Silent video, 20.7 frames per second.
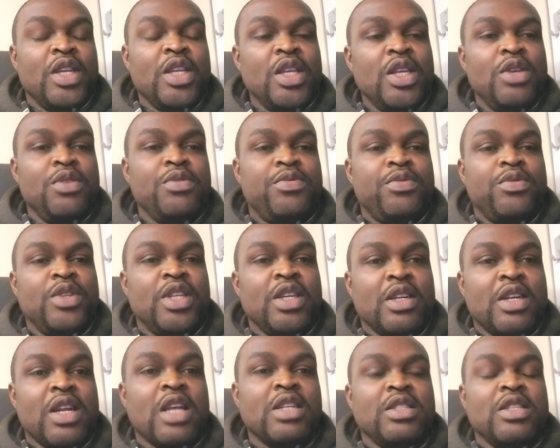if the
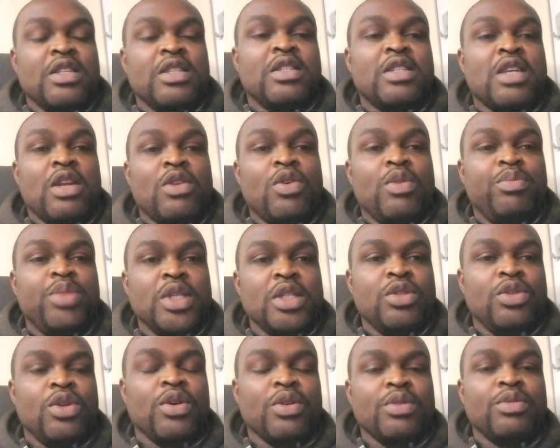right things are not
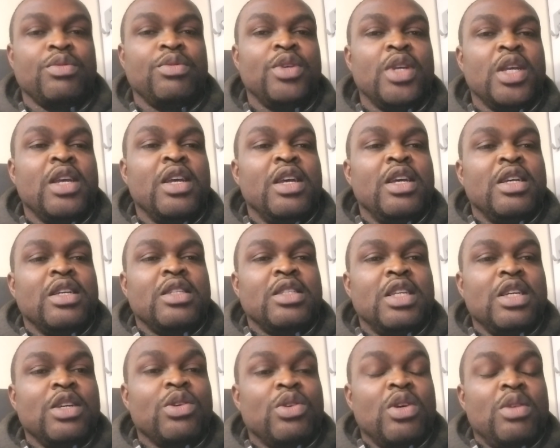being done.
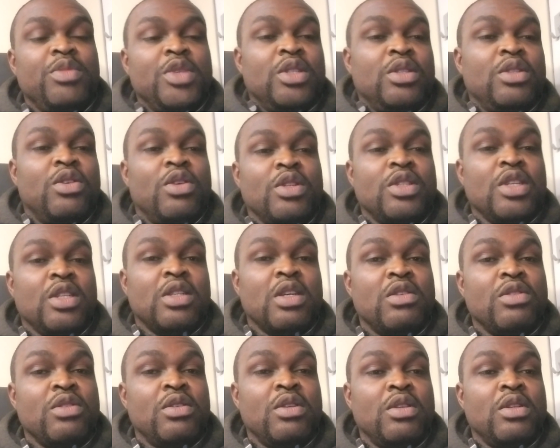Then coming on the
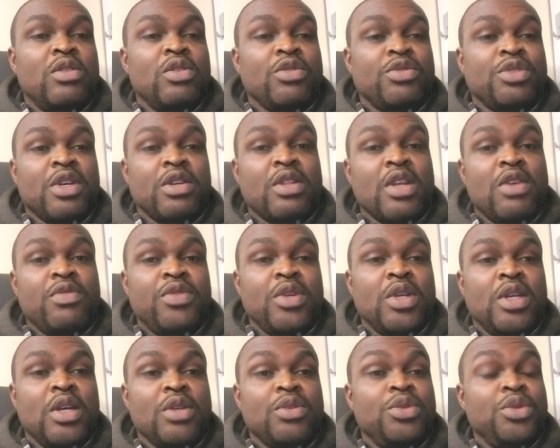side of South
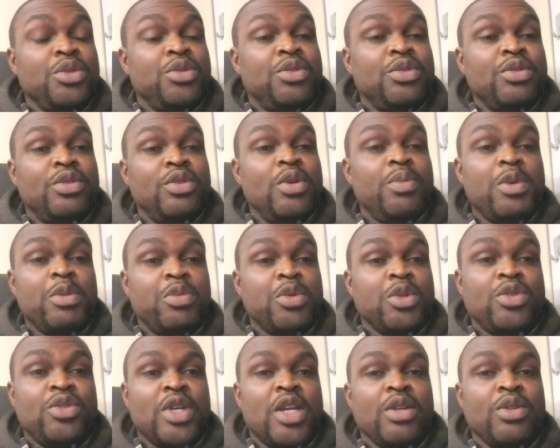Africa, you people
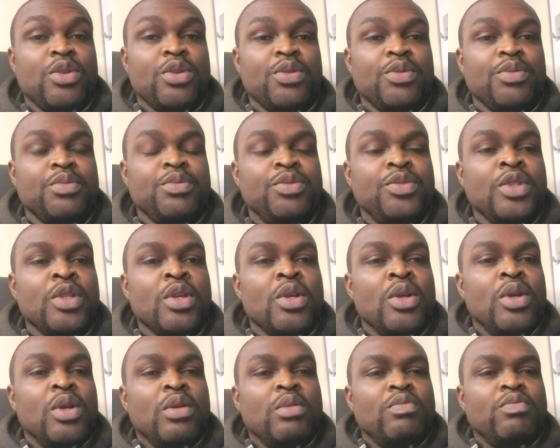try to.
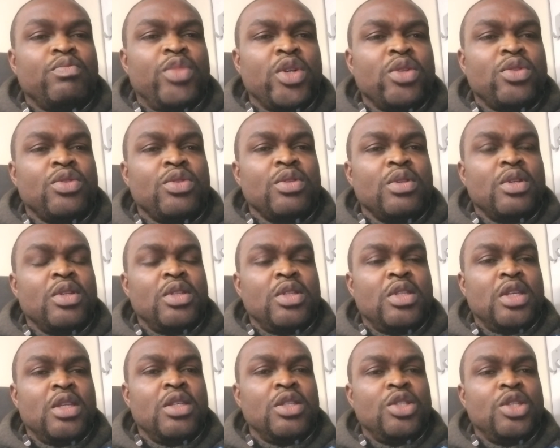But
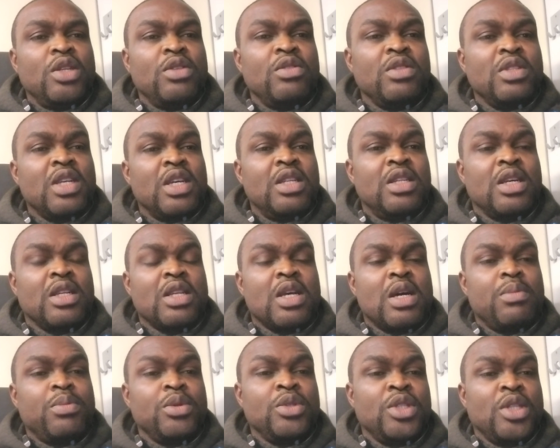the genocide that
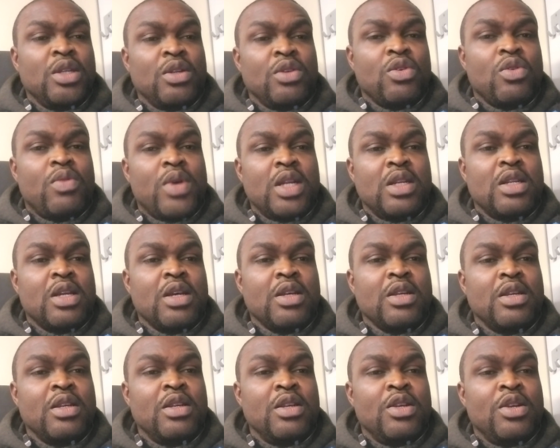happened in Rwanda
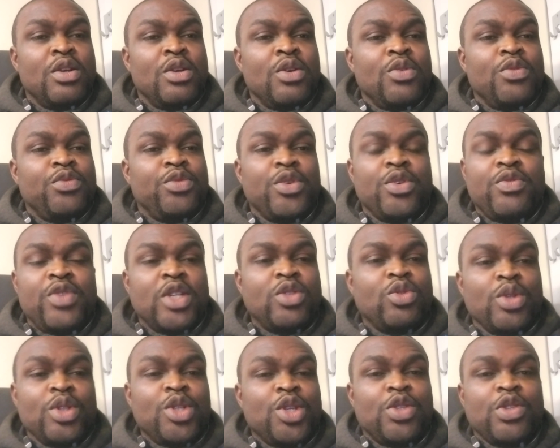for over
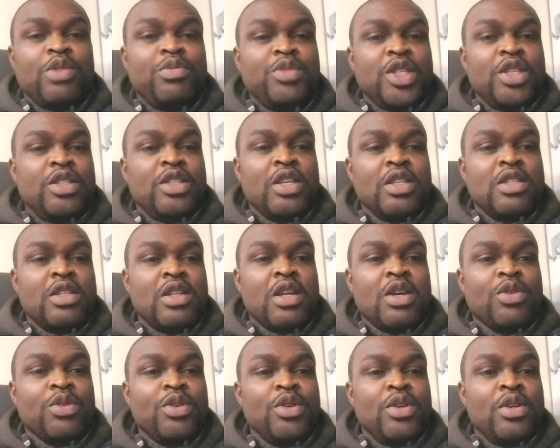20-something years
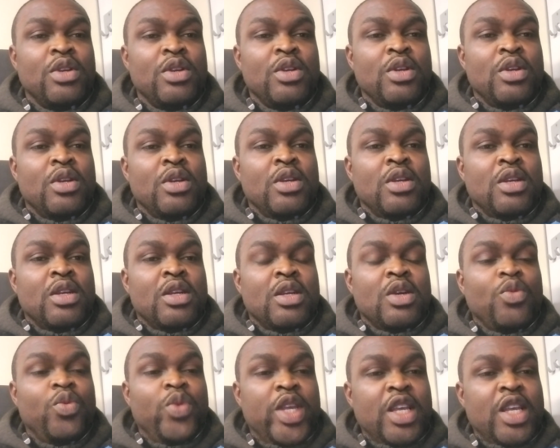now,
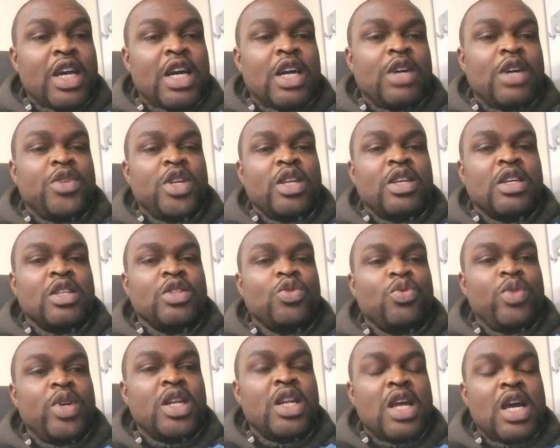we Africans,
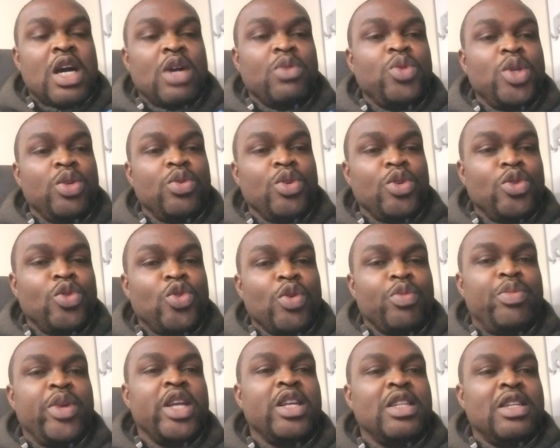when are we going to
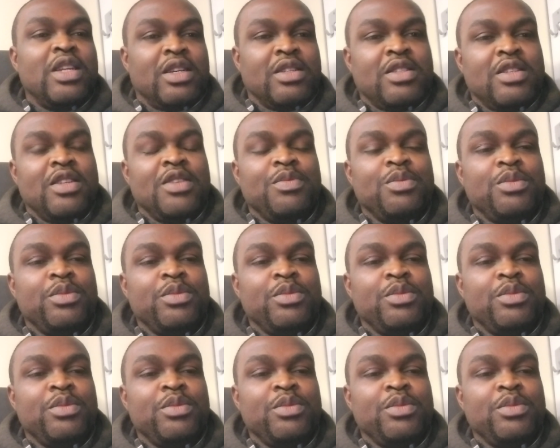bring that